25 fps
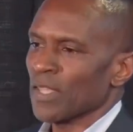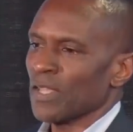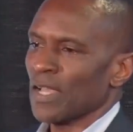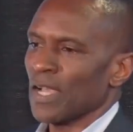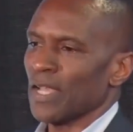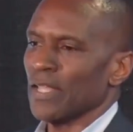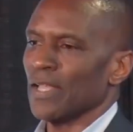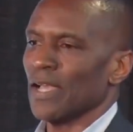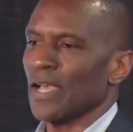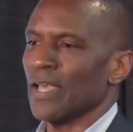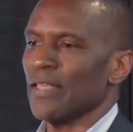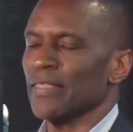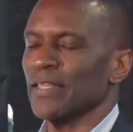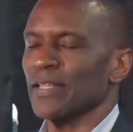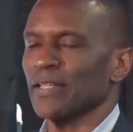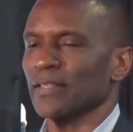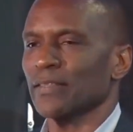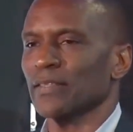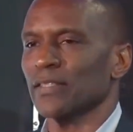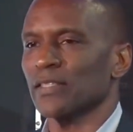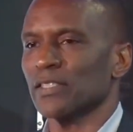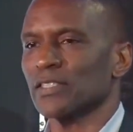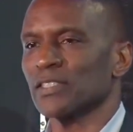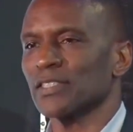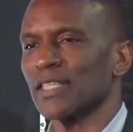I think
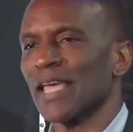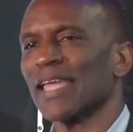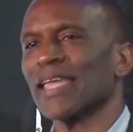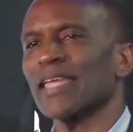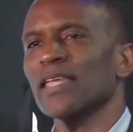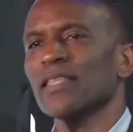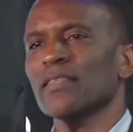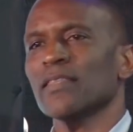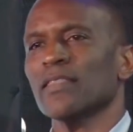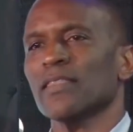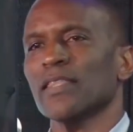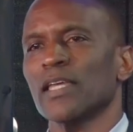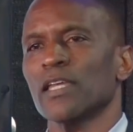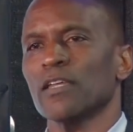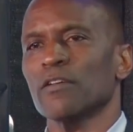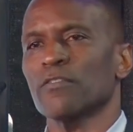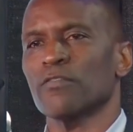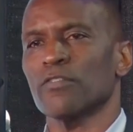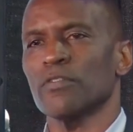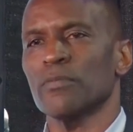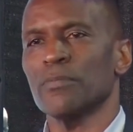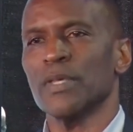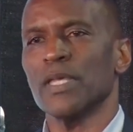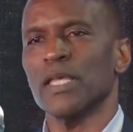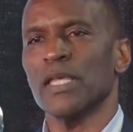the second thing
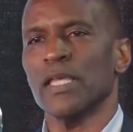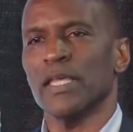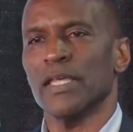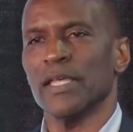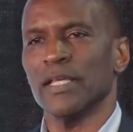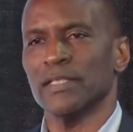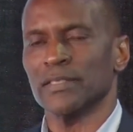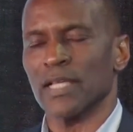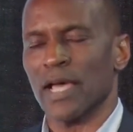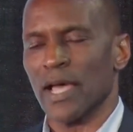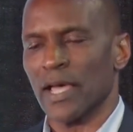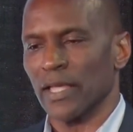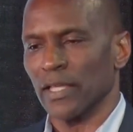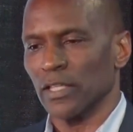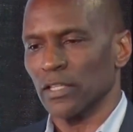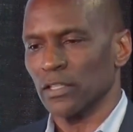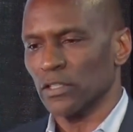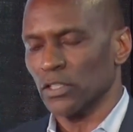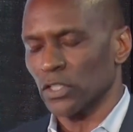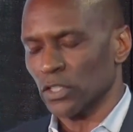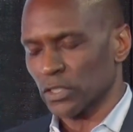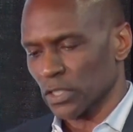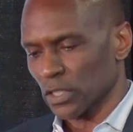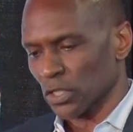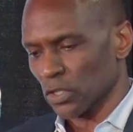for me as I
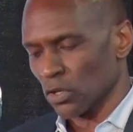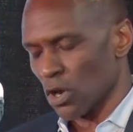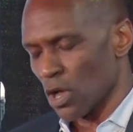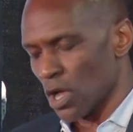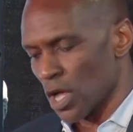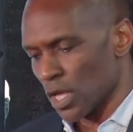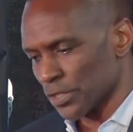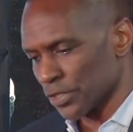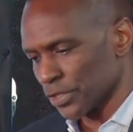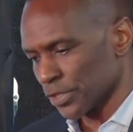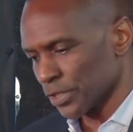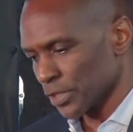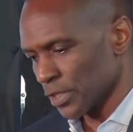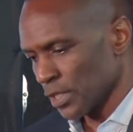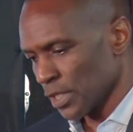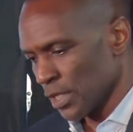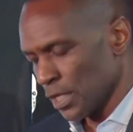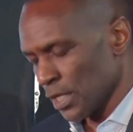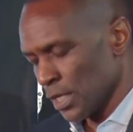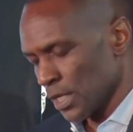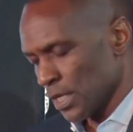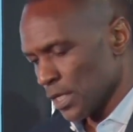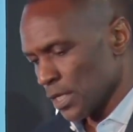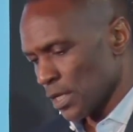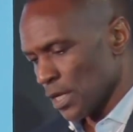look across
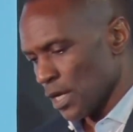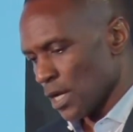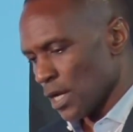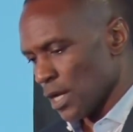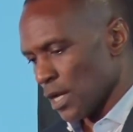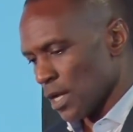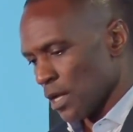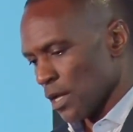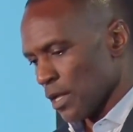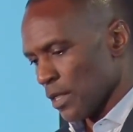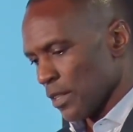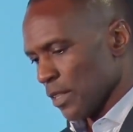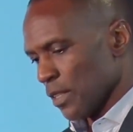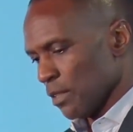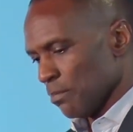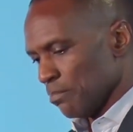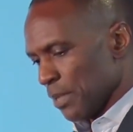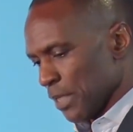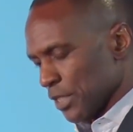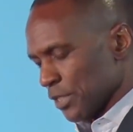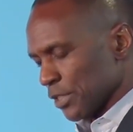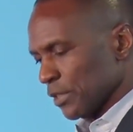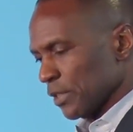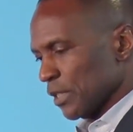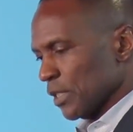the
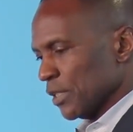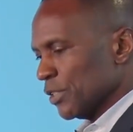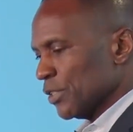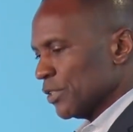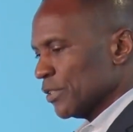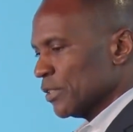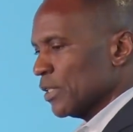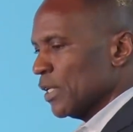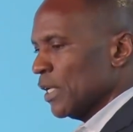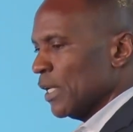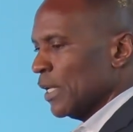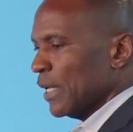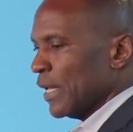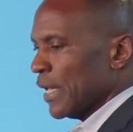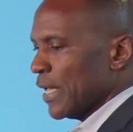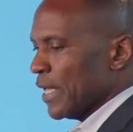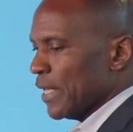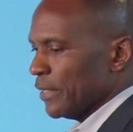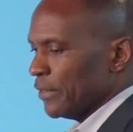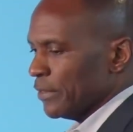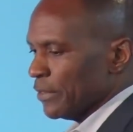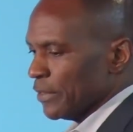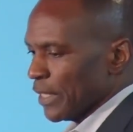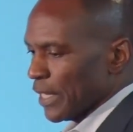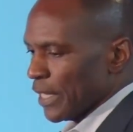business
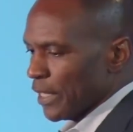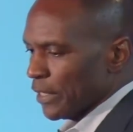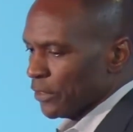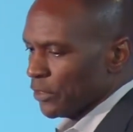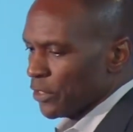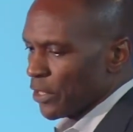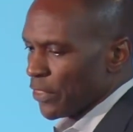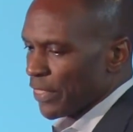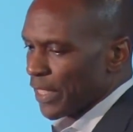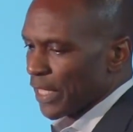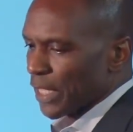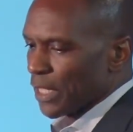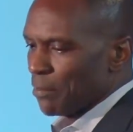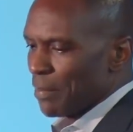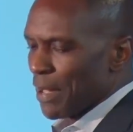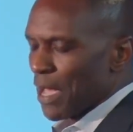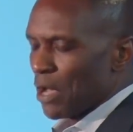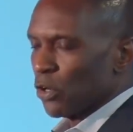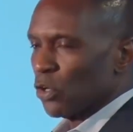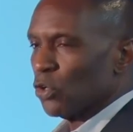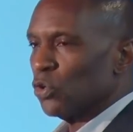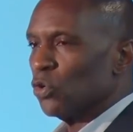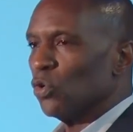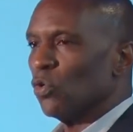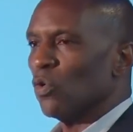and think
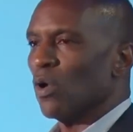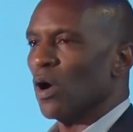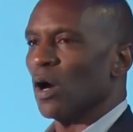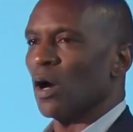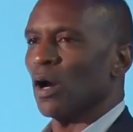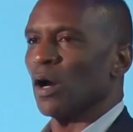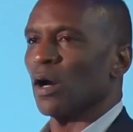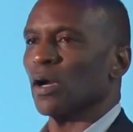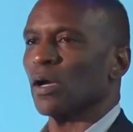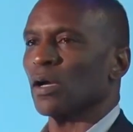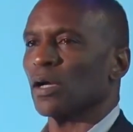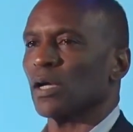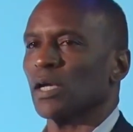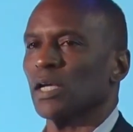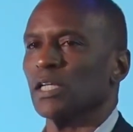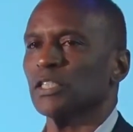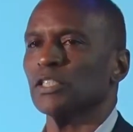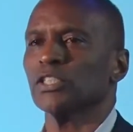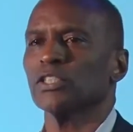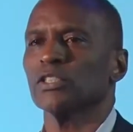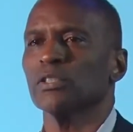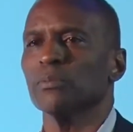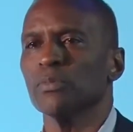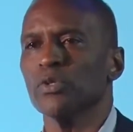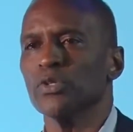about who our
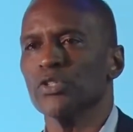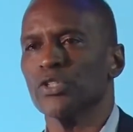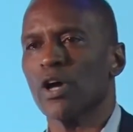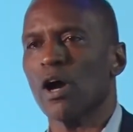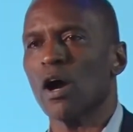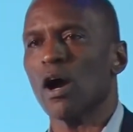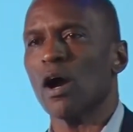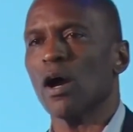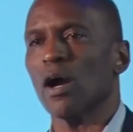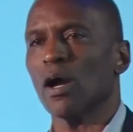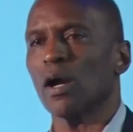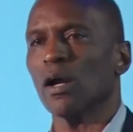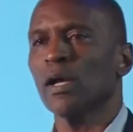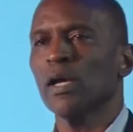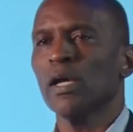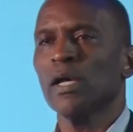customers are,